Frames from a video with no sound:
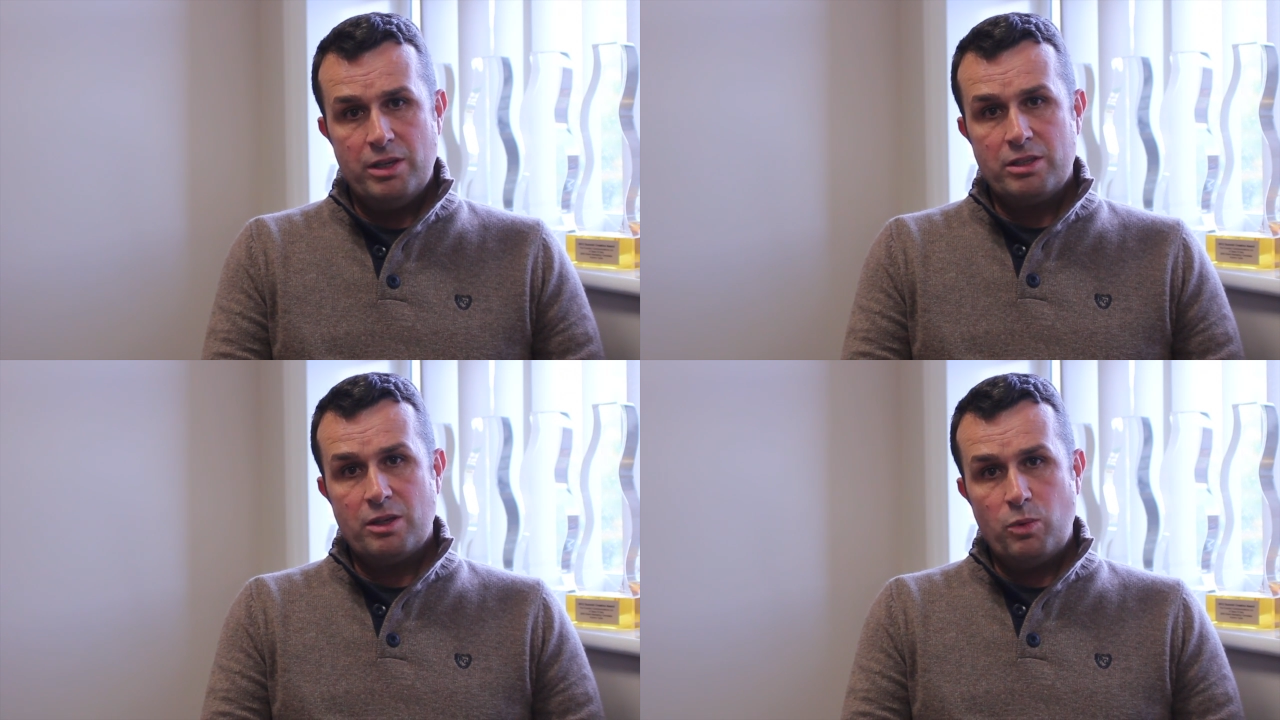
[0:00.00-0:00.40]

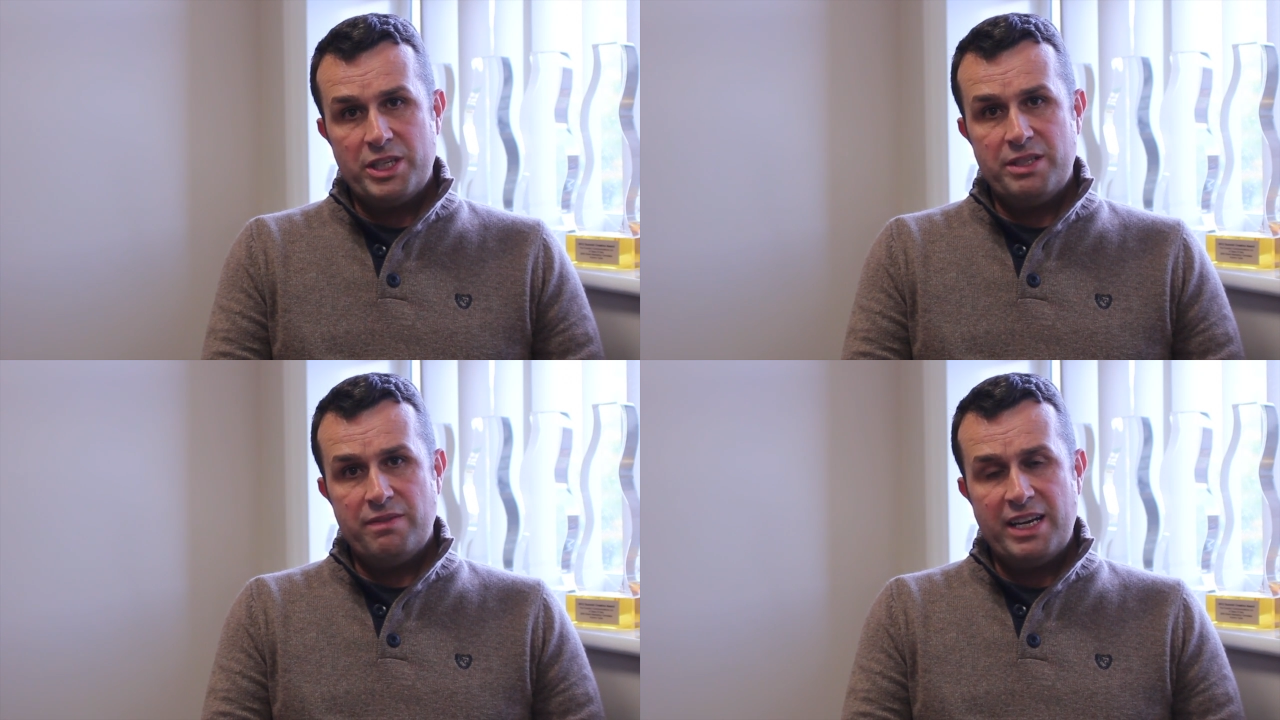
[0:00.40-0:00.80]
so
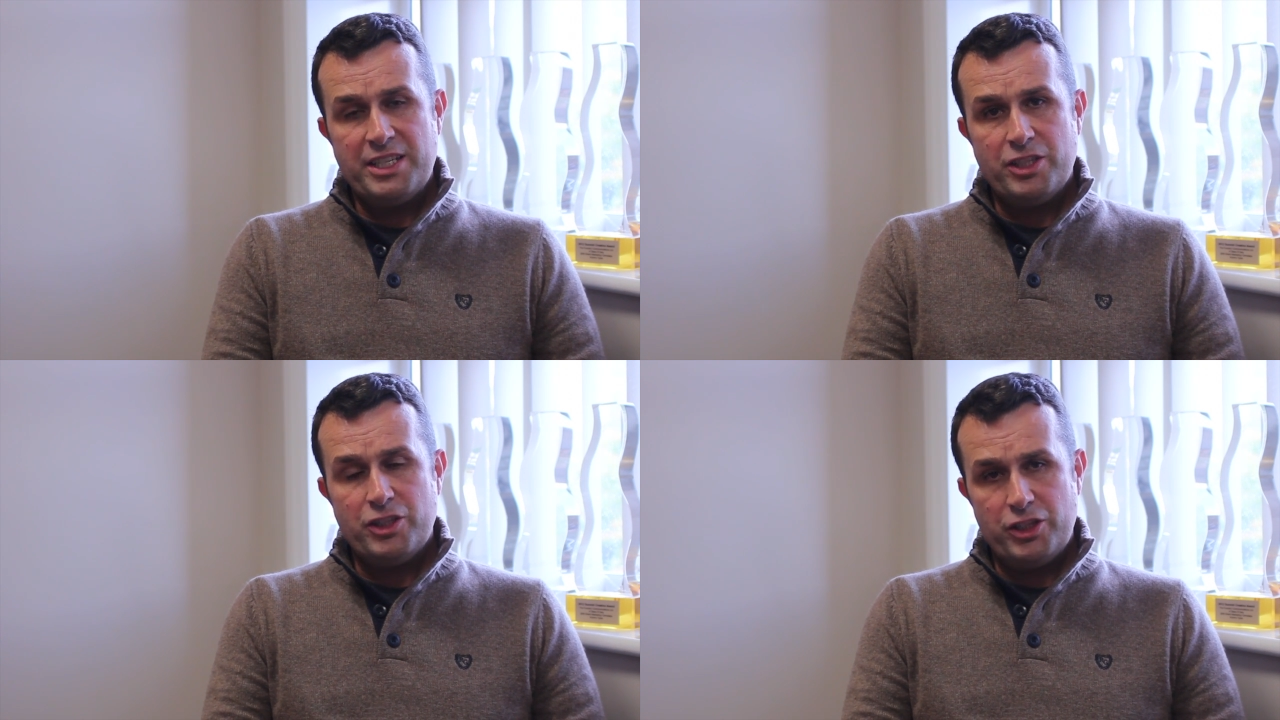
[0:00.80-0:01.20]
which
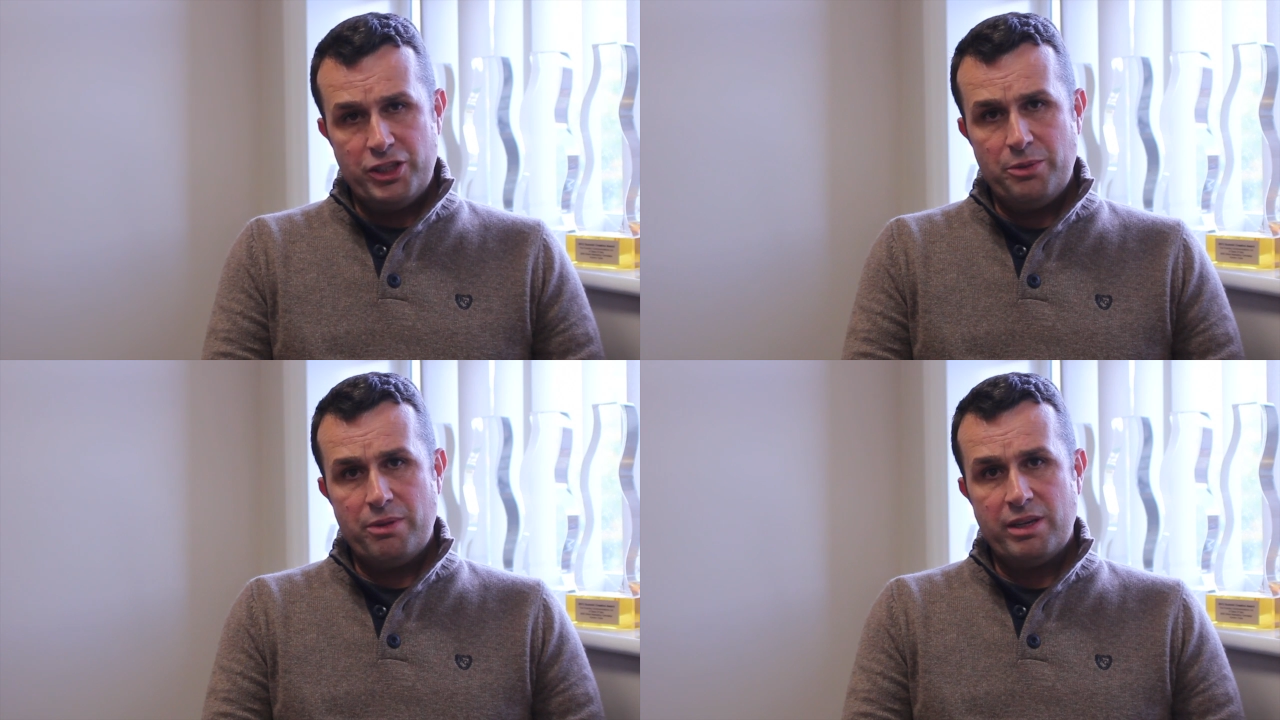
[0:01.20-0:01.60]
devices do
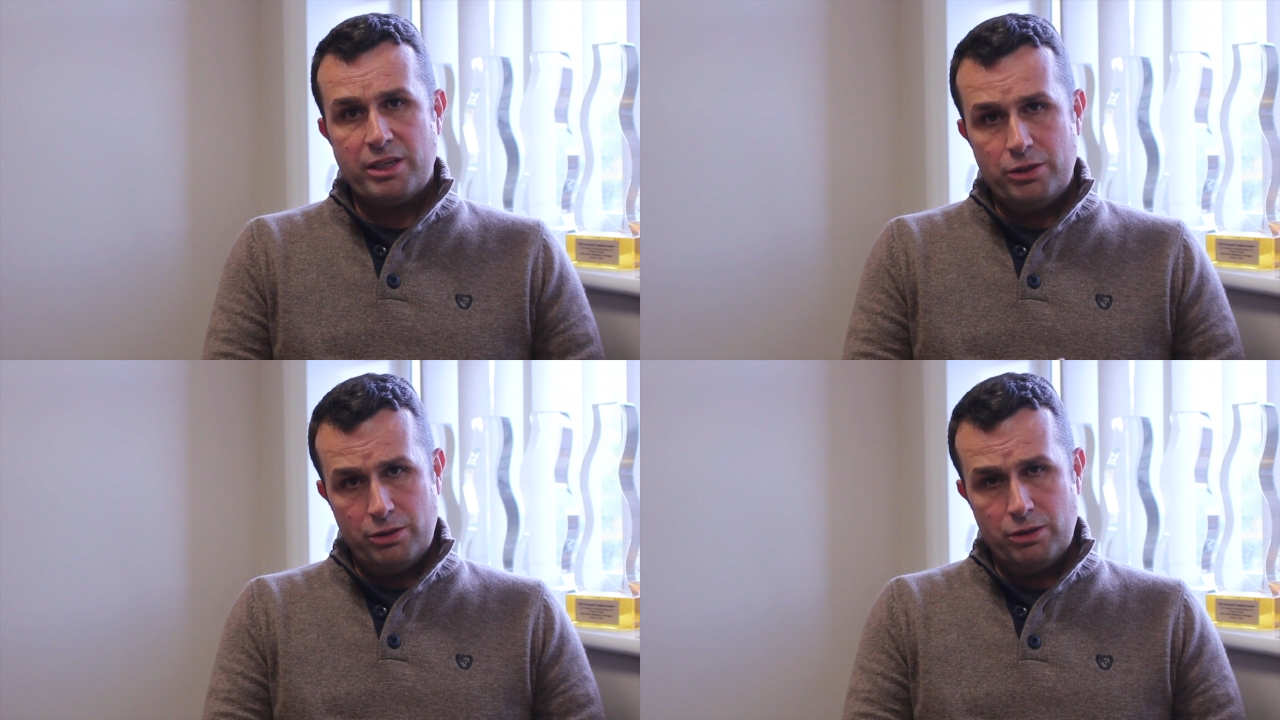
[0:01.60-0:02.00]
you
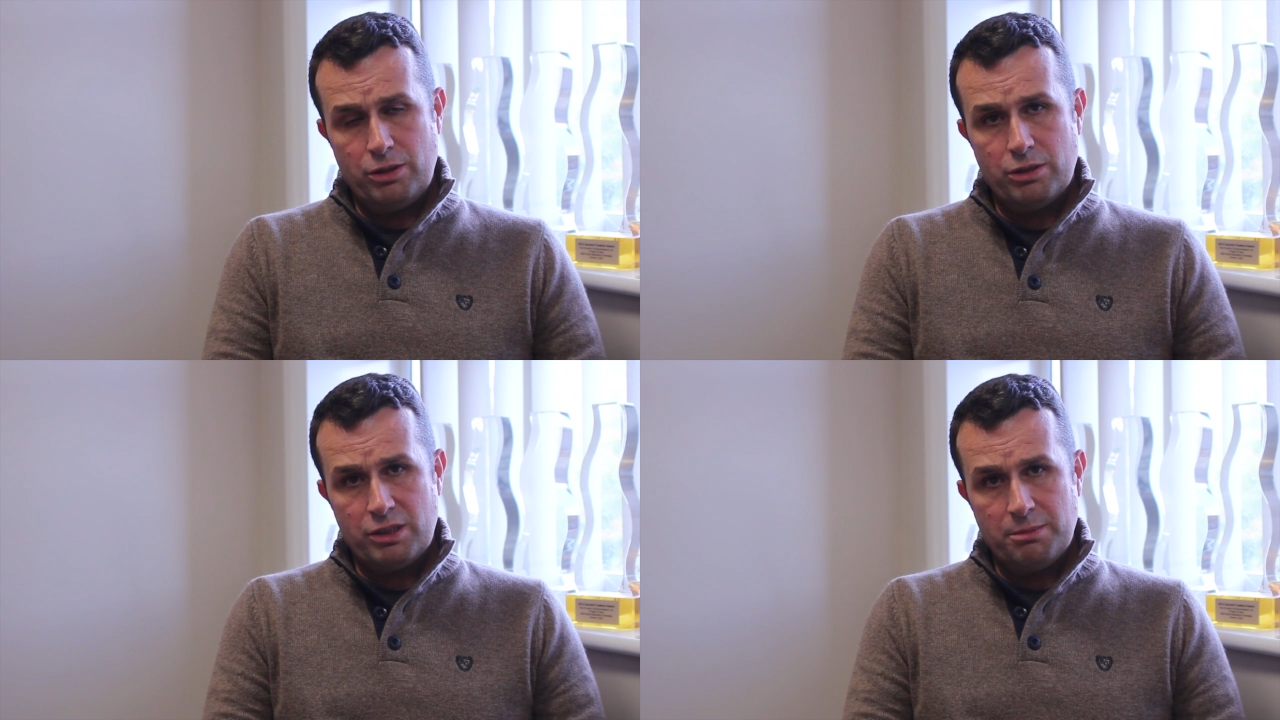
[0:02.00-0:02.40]
think your
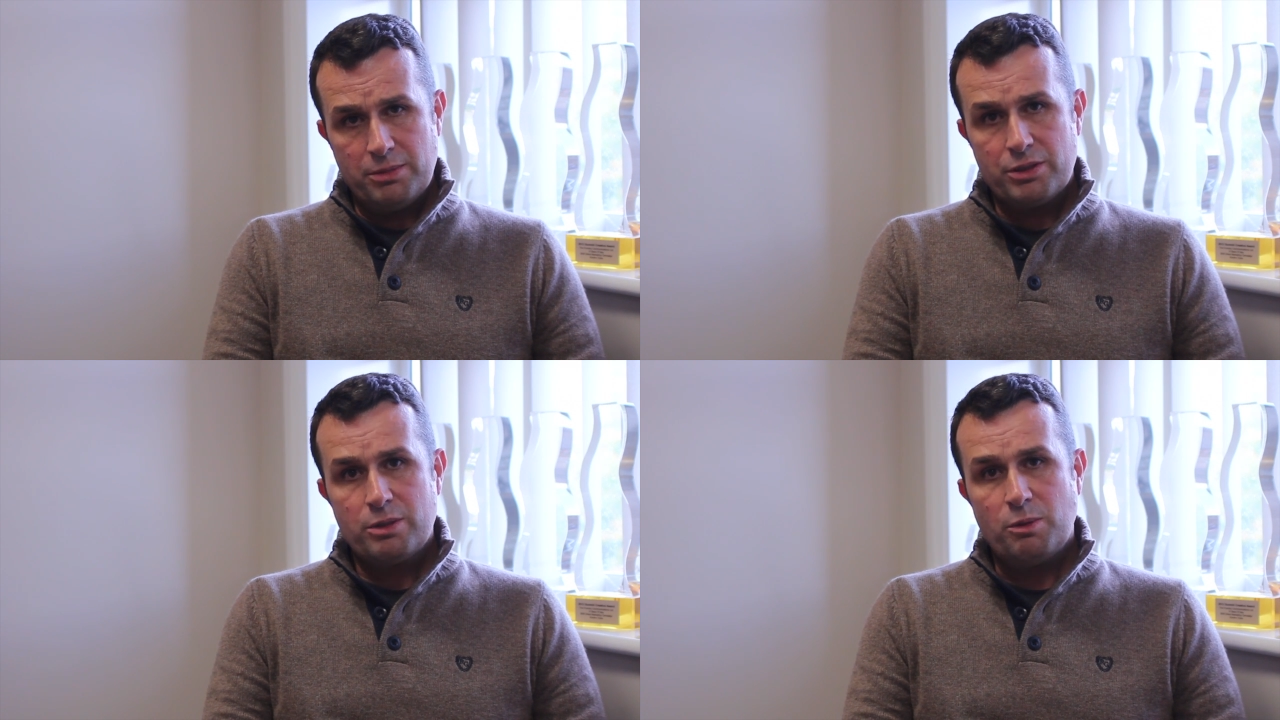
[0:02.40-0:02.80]
customers